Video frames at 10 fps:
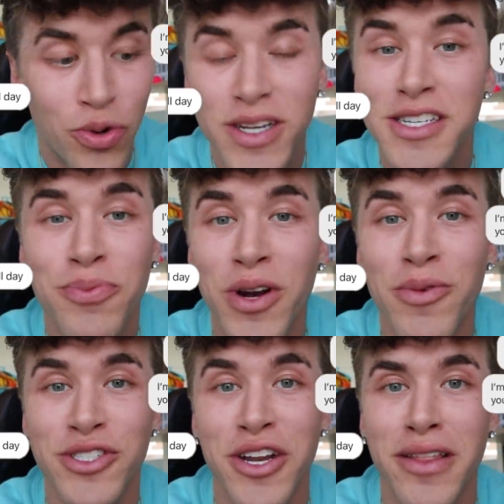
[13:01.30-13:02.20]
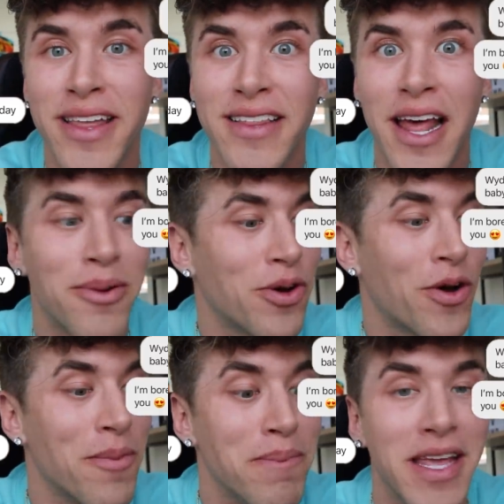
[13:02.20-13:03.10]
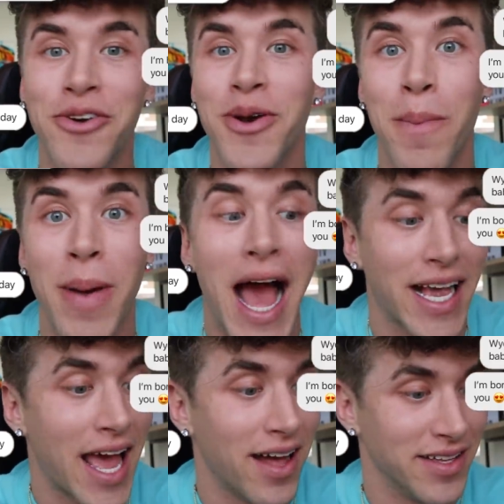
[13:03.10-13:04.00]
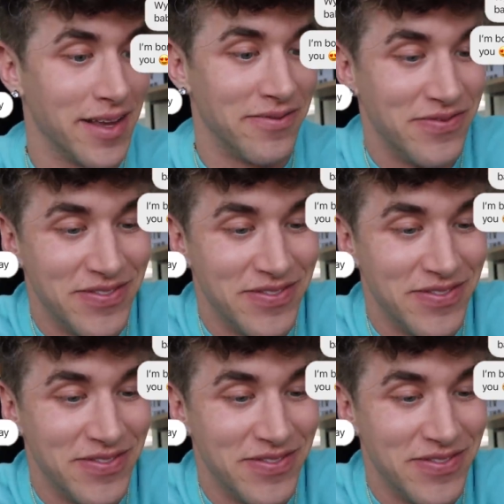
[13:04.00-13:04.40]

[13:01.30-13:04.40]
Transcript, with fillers: Chris is pretty much gonna think that I'm gonna wanna meet her in a back alley.